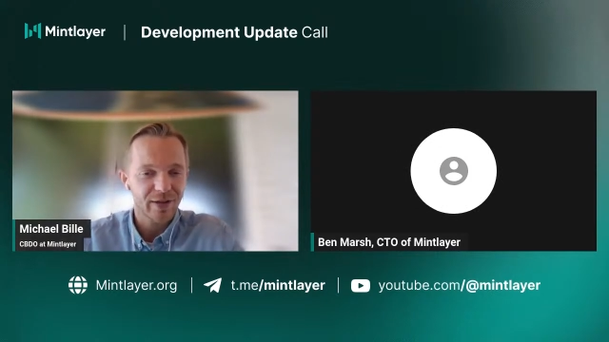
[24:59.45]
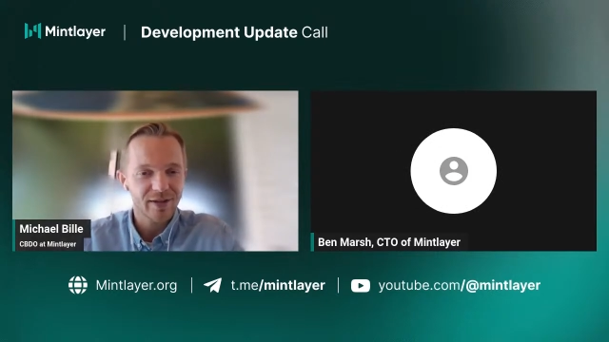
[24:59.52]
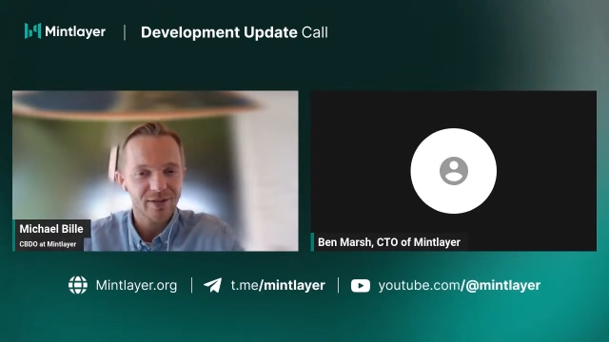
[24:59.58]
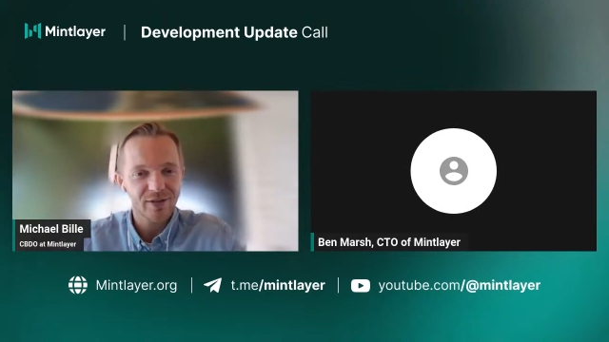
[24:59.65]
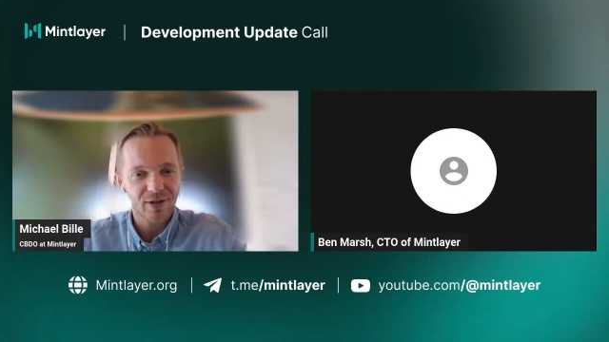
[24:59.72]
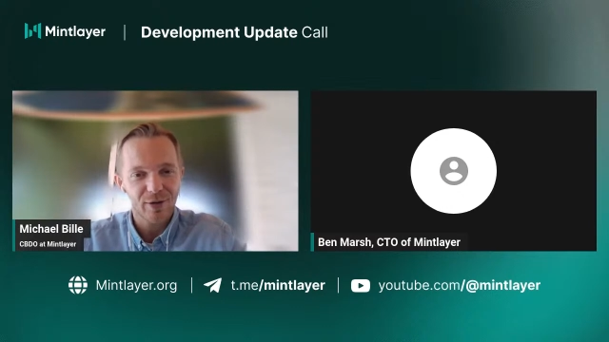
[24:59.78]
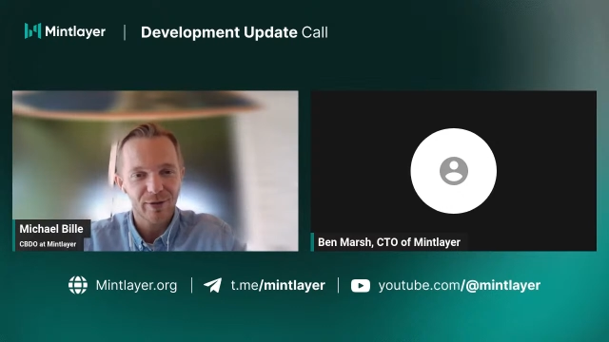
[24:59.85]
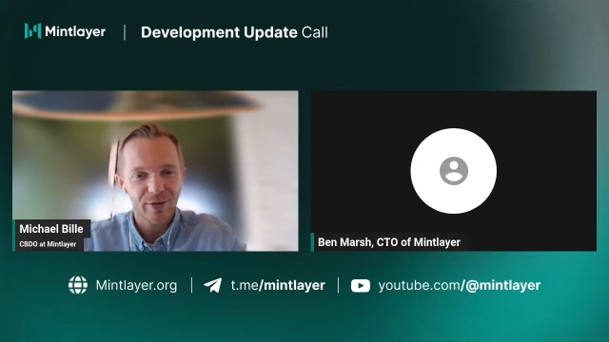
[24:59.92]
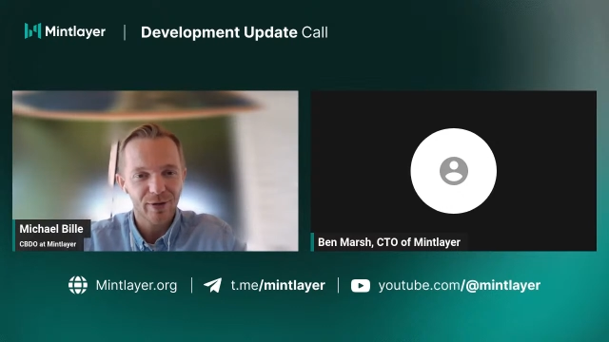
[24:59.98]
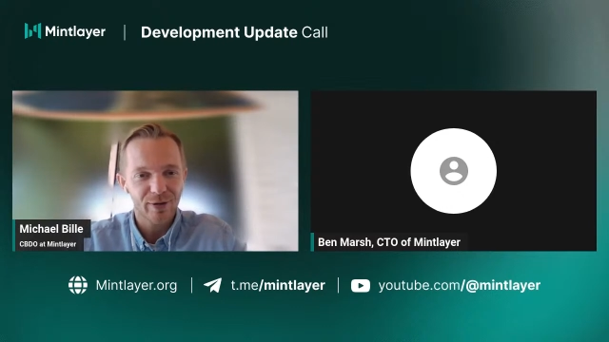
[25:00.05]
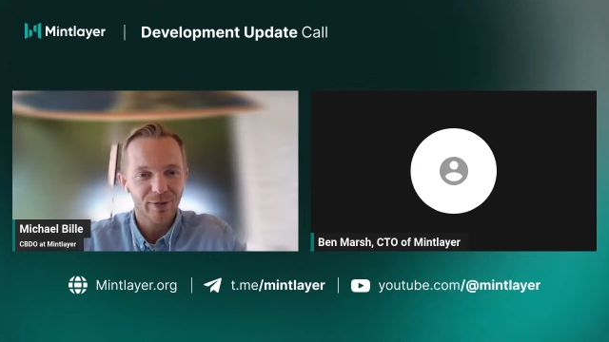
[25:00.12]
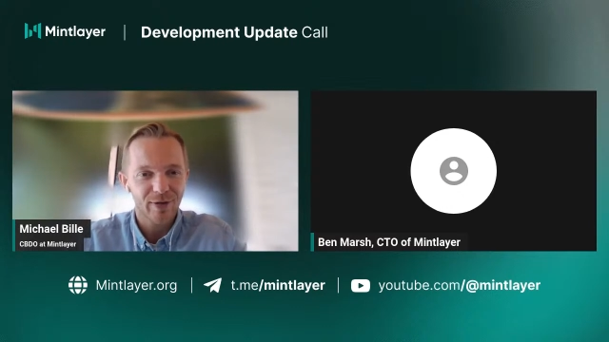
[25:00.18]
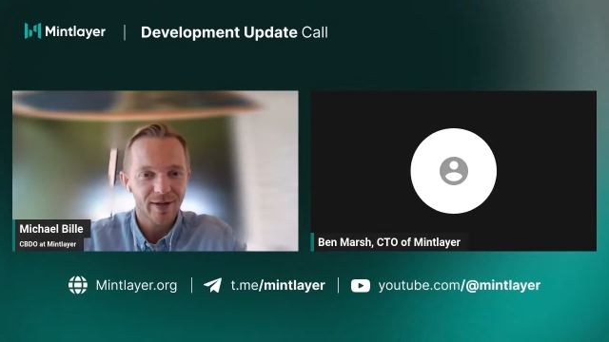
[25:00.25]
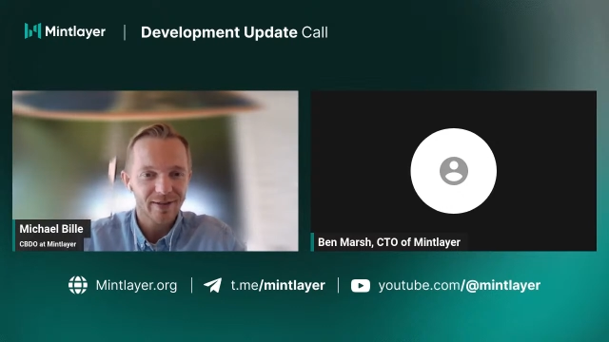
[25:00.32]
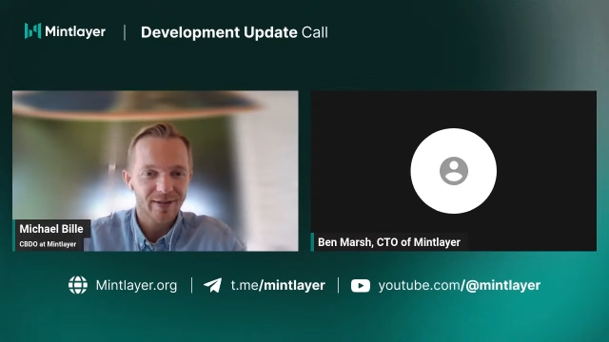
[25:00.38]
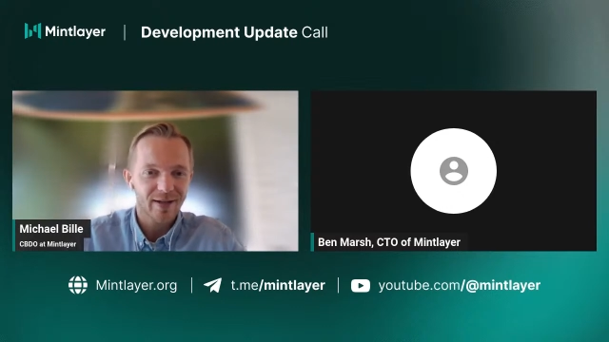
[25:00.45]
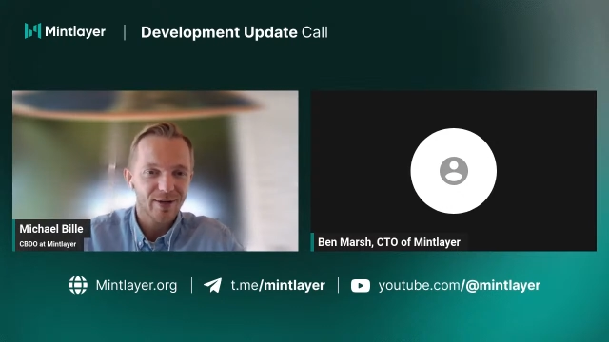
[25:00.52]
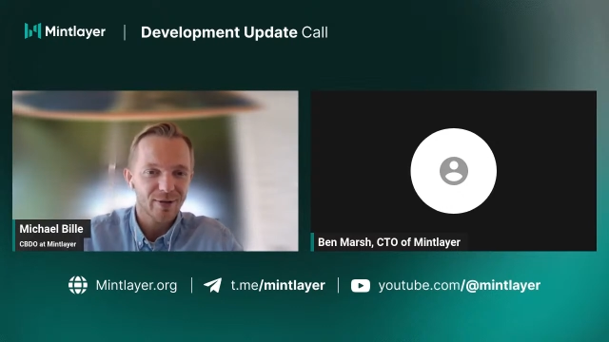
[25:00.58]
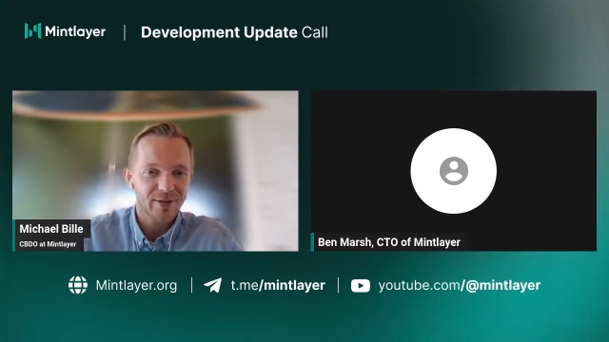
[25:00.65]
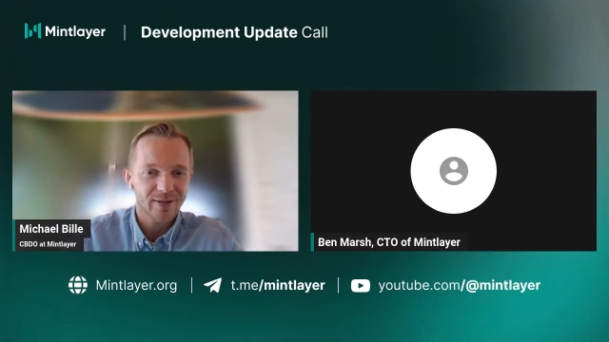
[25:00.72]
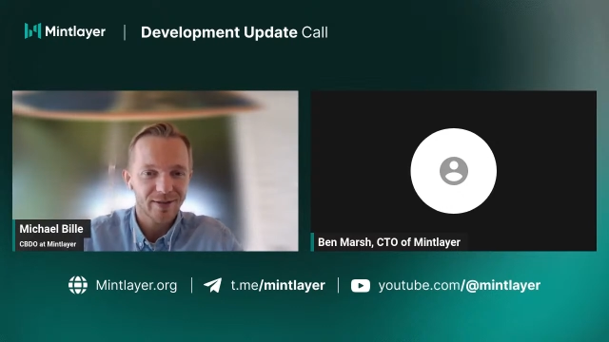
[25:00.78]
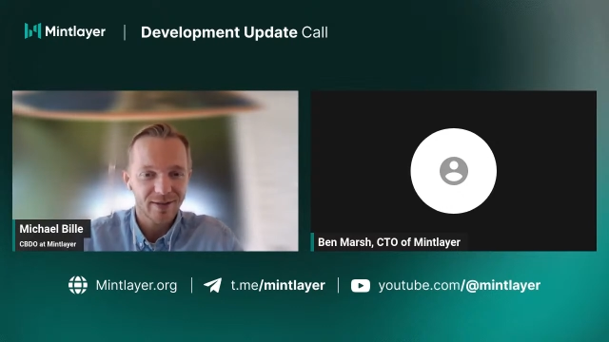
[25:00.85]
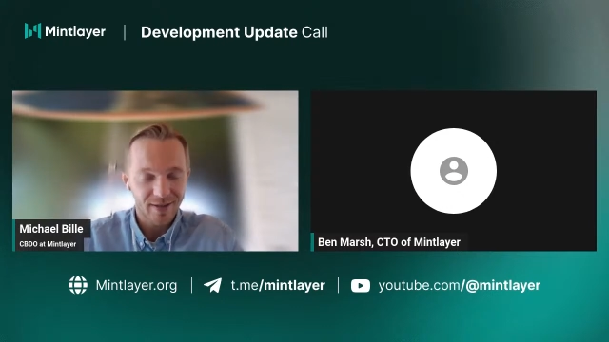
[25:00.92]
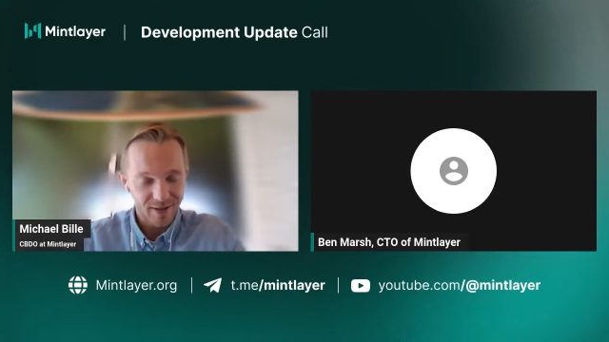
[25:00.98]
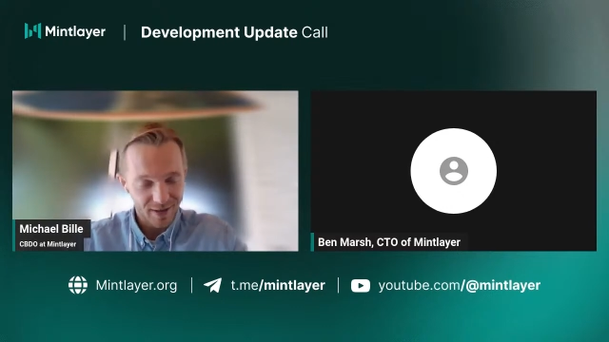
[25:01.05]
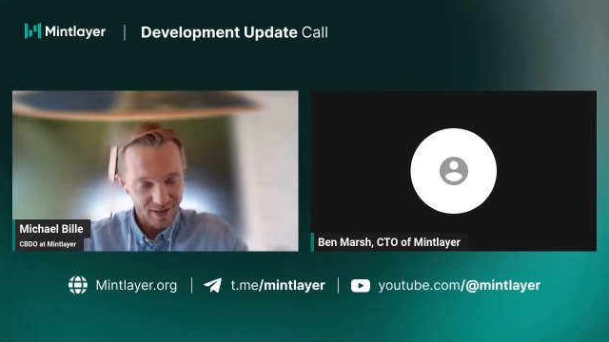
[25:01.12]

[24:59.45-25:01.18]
things going on right now, and